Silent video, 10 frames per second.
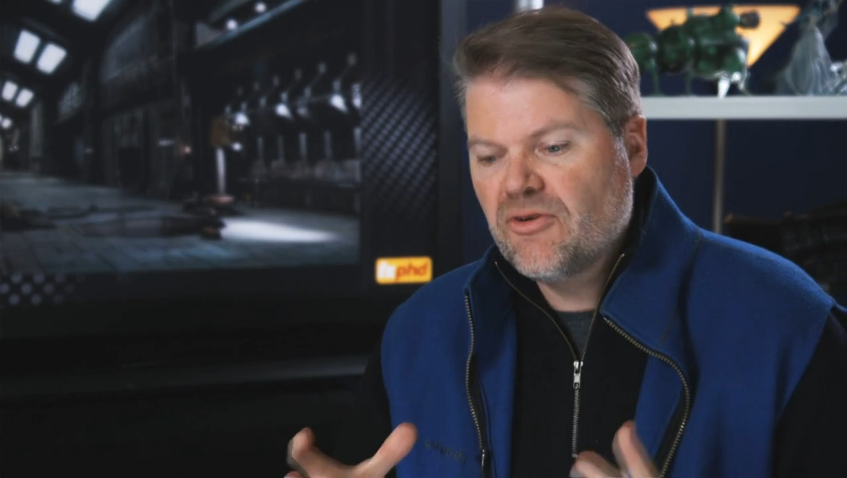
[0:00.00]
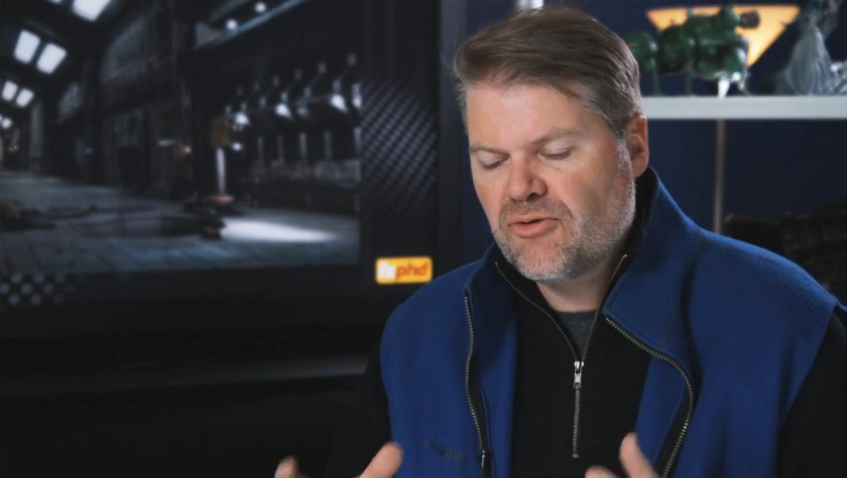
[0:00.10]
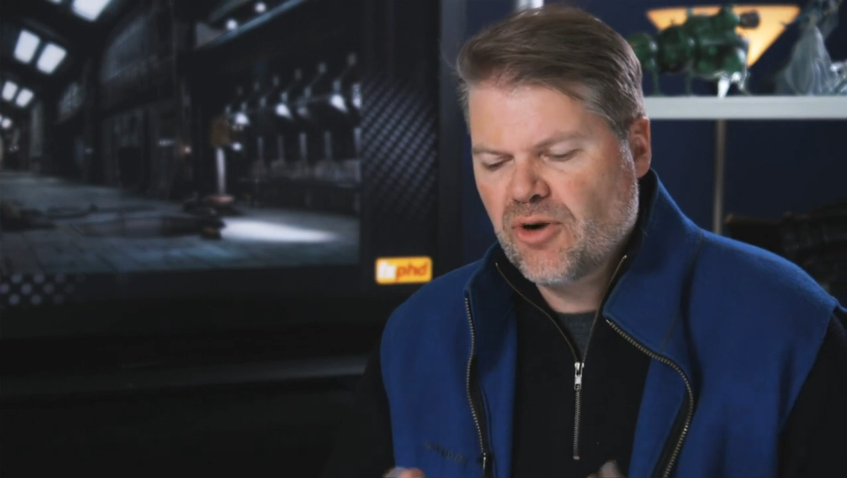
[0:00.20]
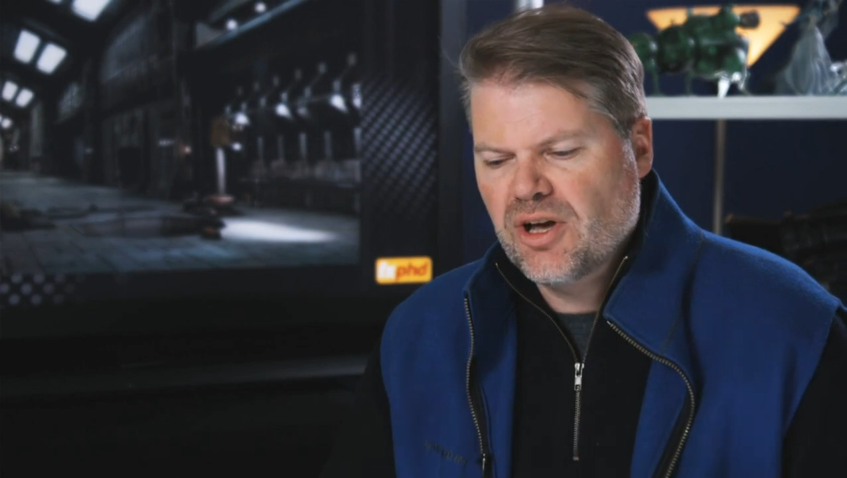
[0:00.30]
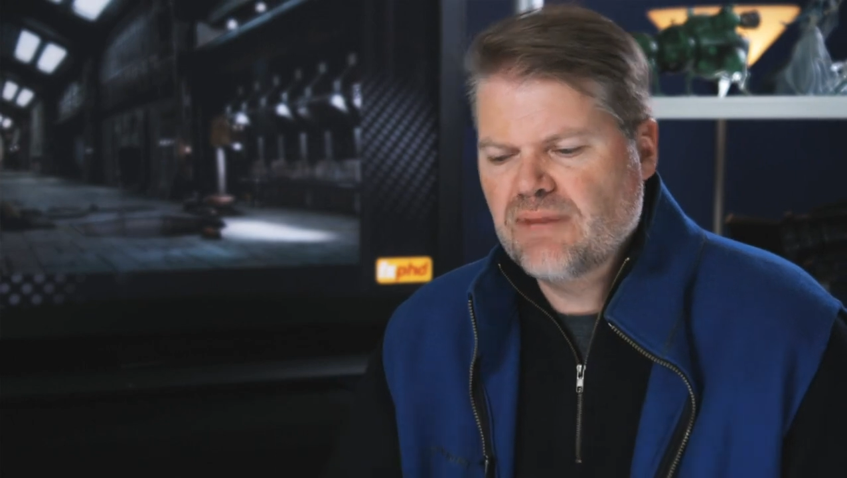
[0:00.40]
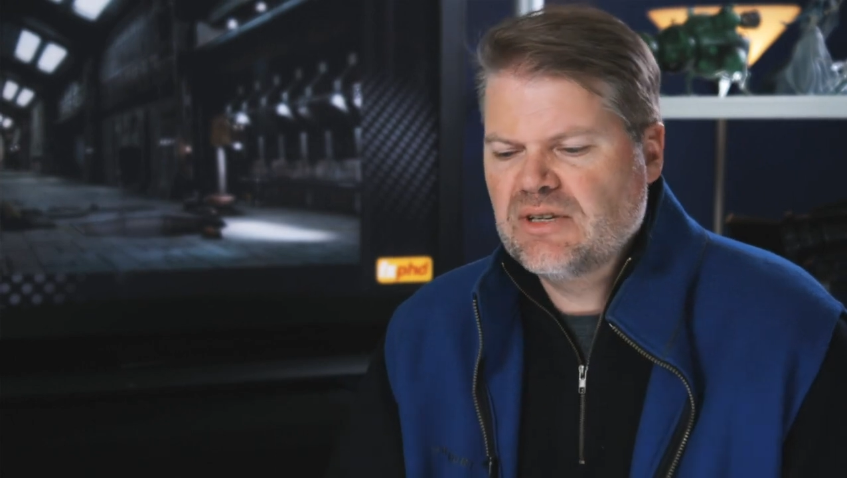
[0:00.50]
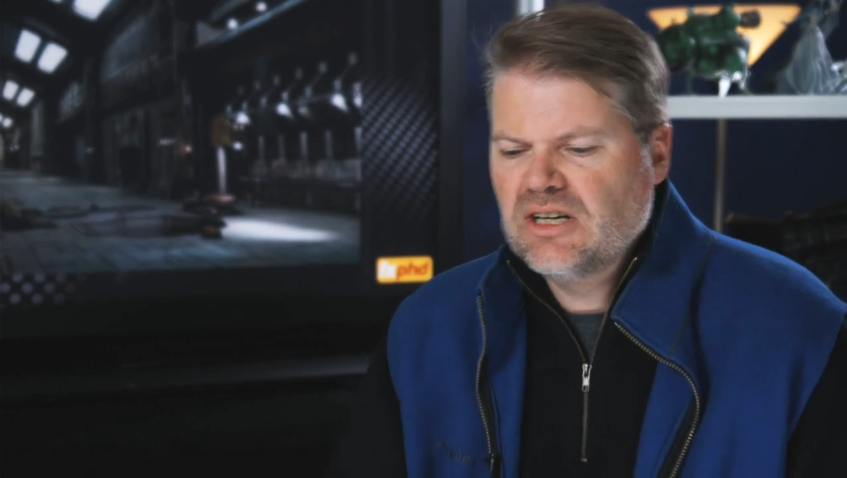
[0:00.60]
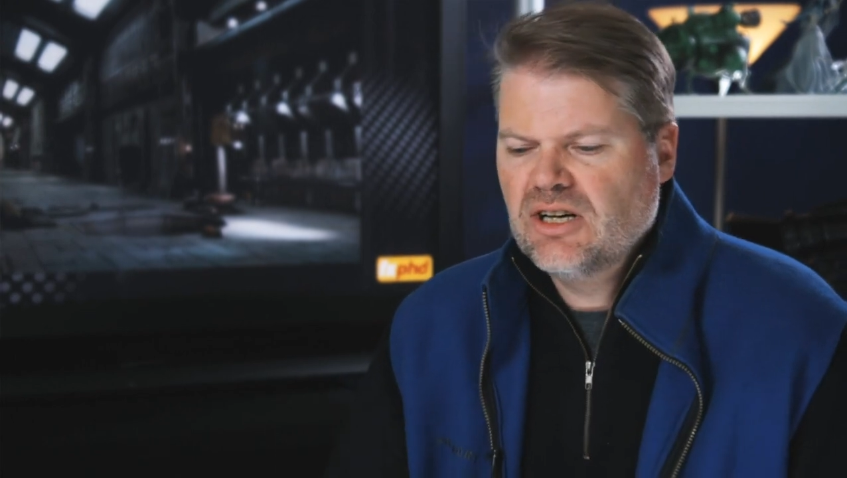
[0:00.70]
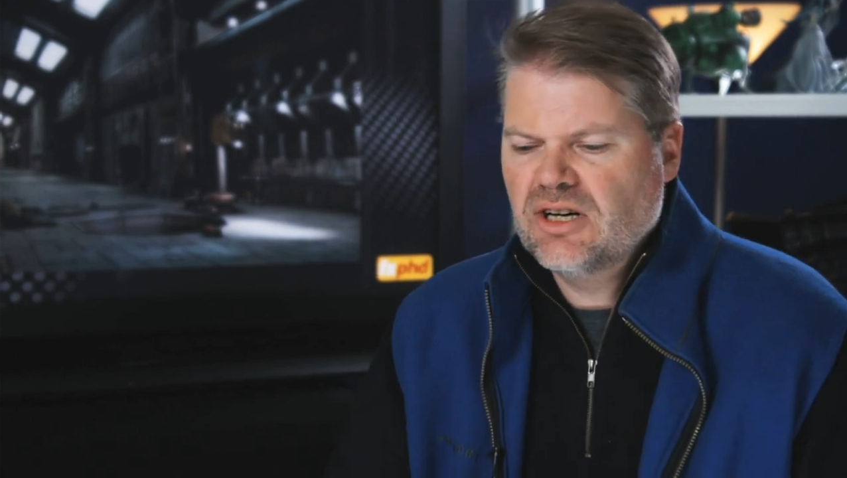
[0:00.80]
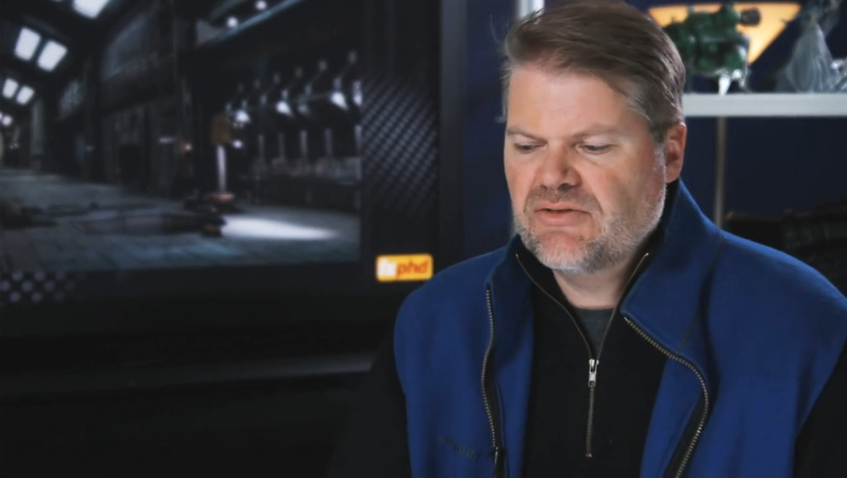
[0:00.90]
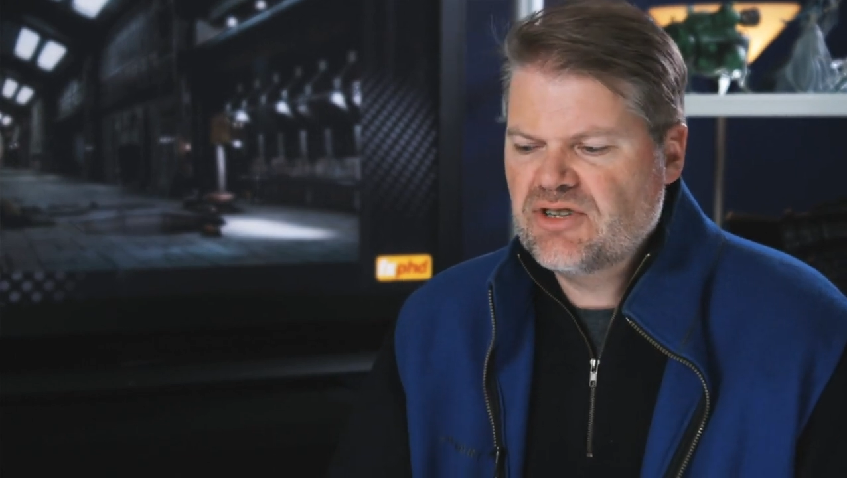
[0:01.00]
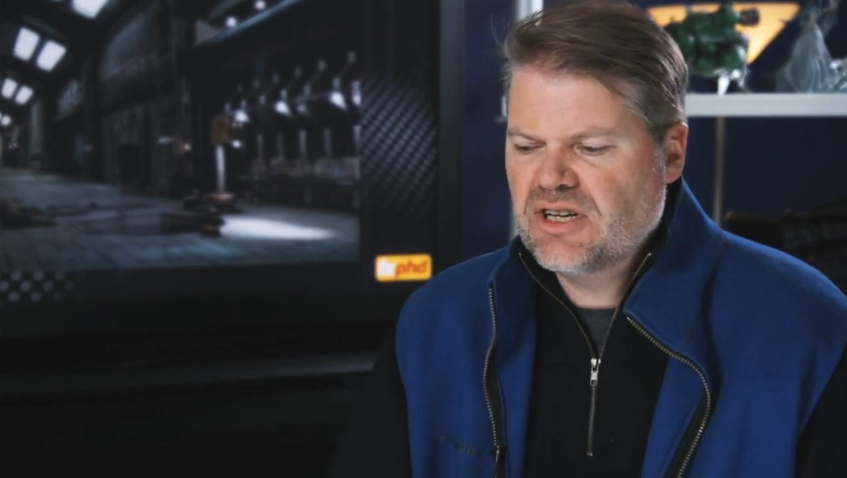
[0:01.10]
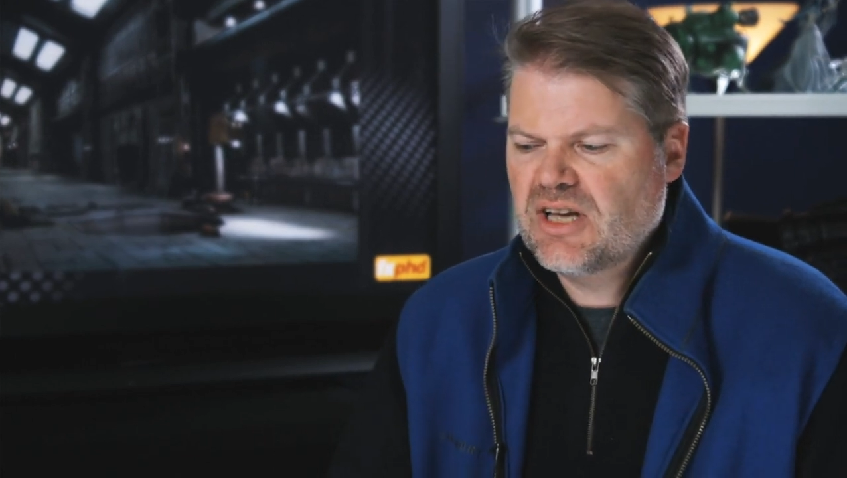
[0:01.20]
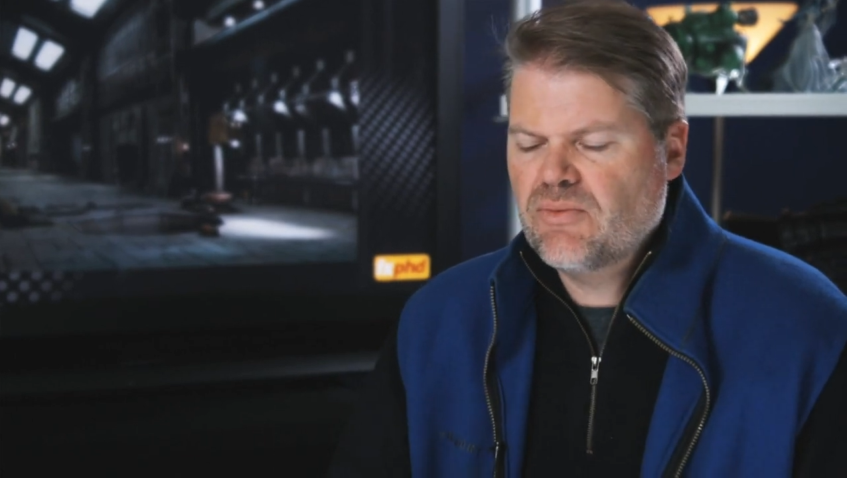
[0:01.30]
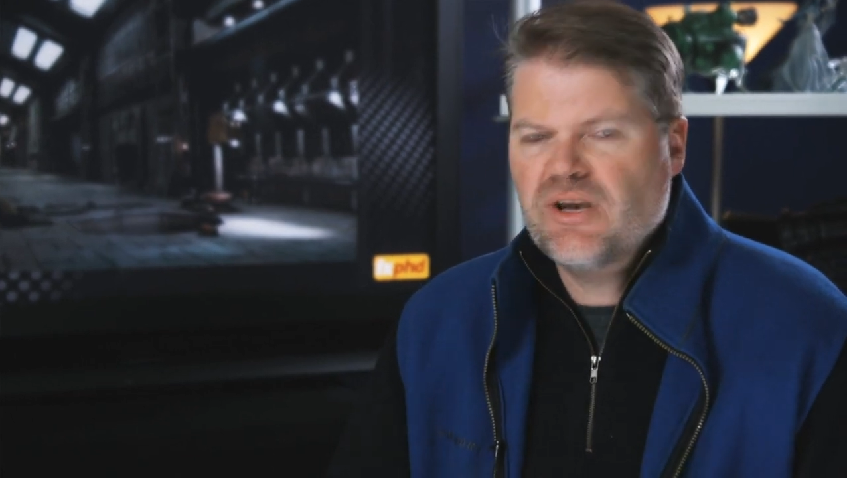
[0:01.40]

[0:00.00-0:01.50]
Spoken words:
frame of G-deck.